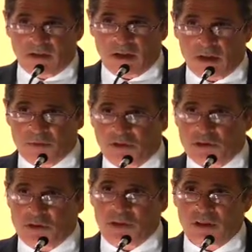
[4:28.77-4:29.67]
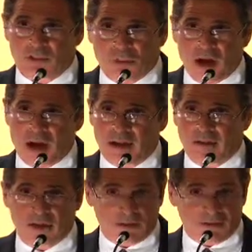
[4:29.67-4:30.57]
the chemistry, the
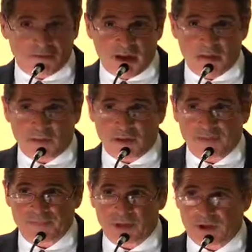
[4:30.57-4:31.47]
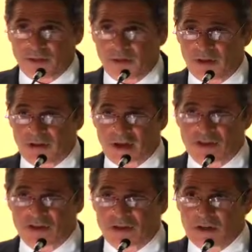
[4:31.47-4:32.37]
bond, and the family. And I think
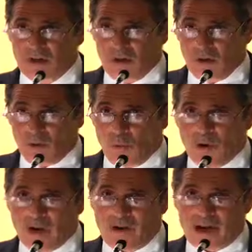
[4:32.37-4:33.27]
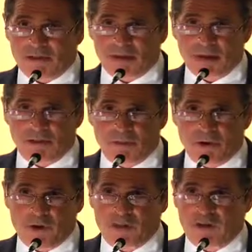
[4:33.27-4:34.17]
that's what our athletic
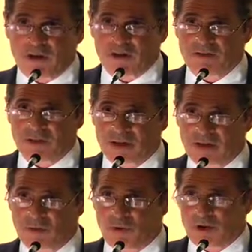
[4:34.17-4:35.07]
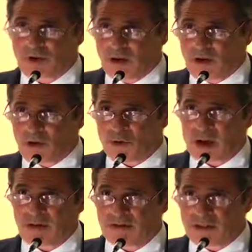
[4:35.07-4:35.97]
department does, and that's what
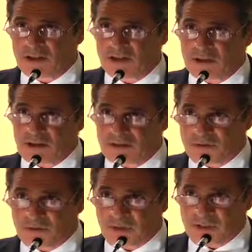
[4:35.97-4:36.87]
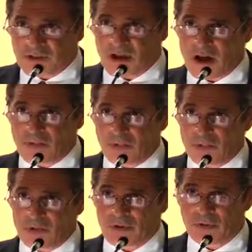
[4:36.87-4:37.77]
Craig teaches us from the top.
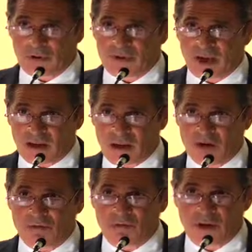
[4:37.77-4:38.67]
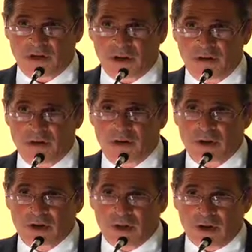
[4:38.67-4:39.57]
Where we take care of one
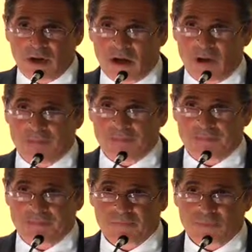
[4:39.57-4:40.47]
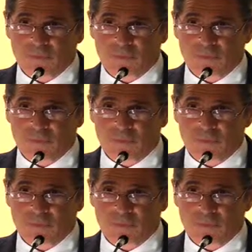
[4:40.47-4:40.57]
another, um,